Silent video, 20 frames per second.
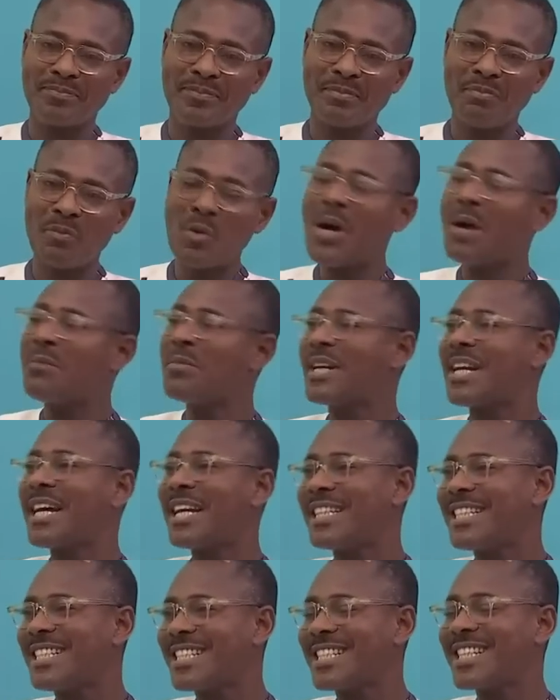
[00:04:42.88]
Muhammad
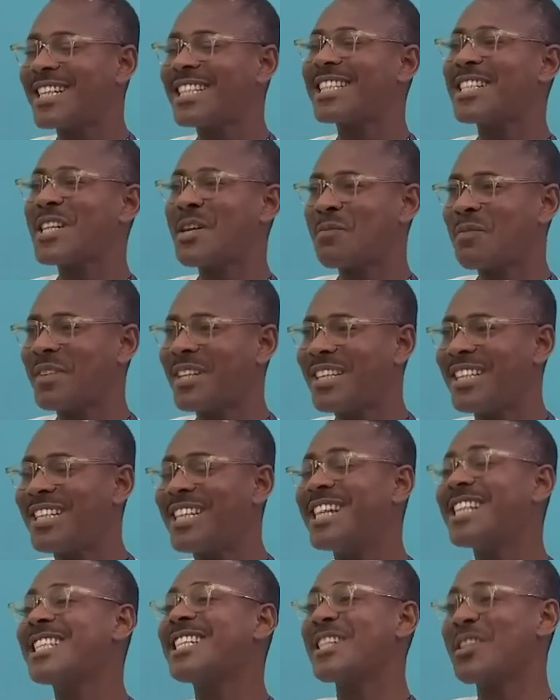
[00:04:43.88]
Ali said something
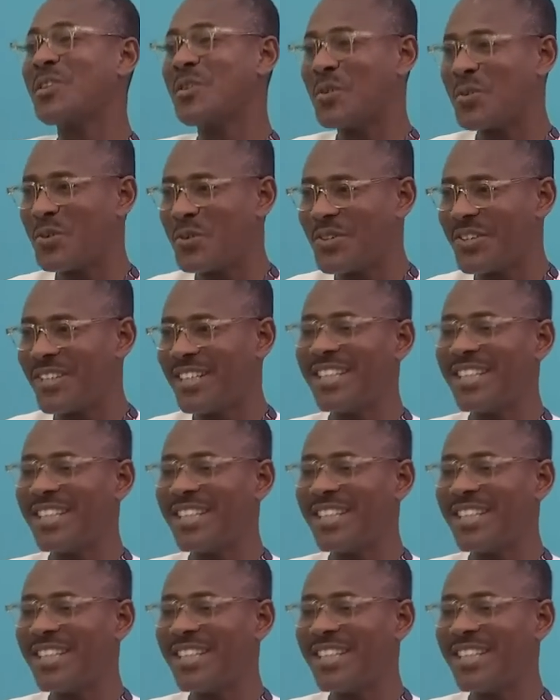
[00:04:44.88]
years ago.